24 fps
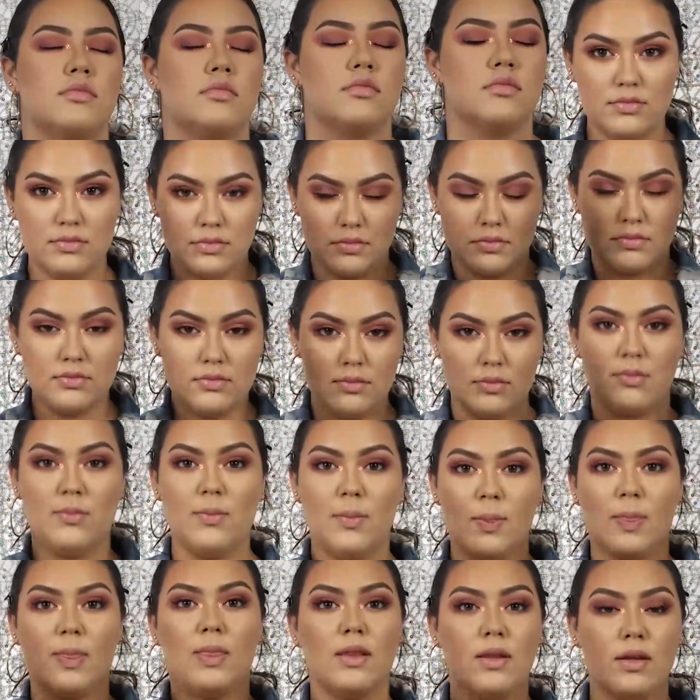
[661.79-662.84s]
to make
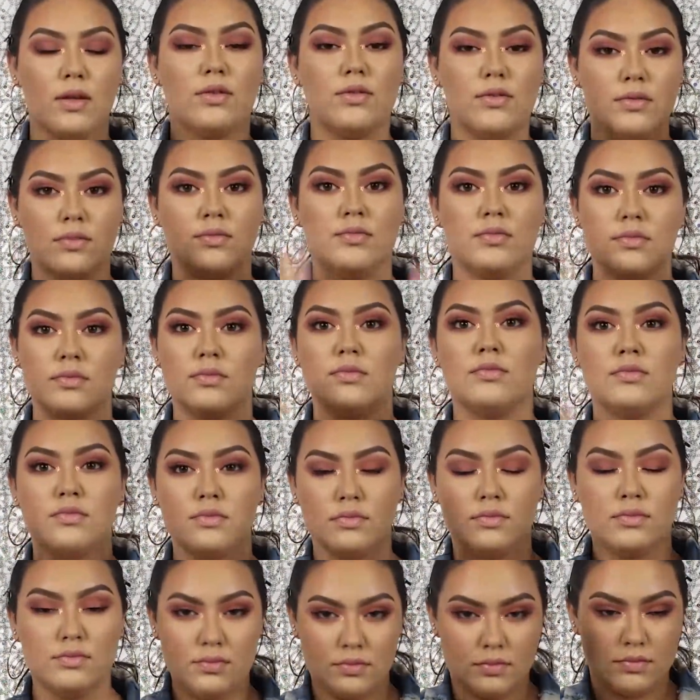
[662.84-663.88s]
sure the makeup
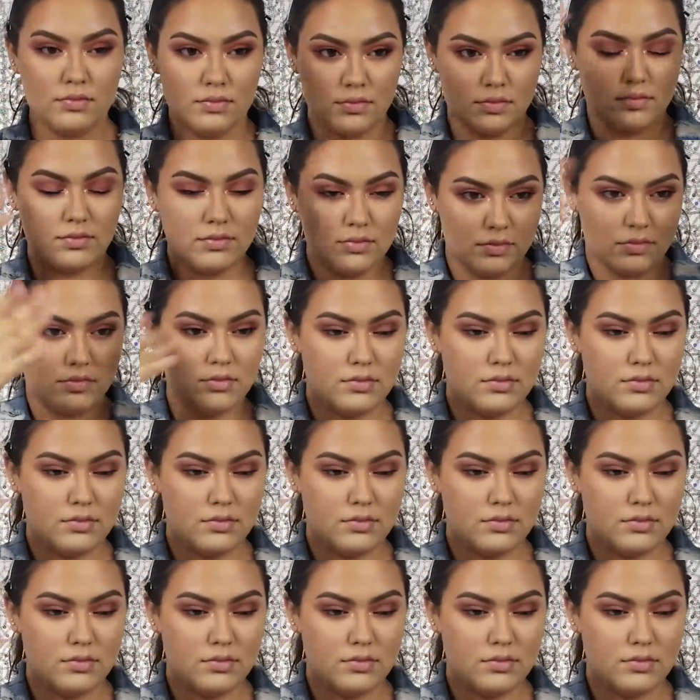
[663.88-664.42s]
lasts all day.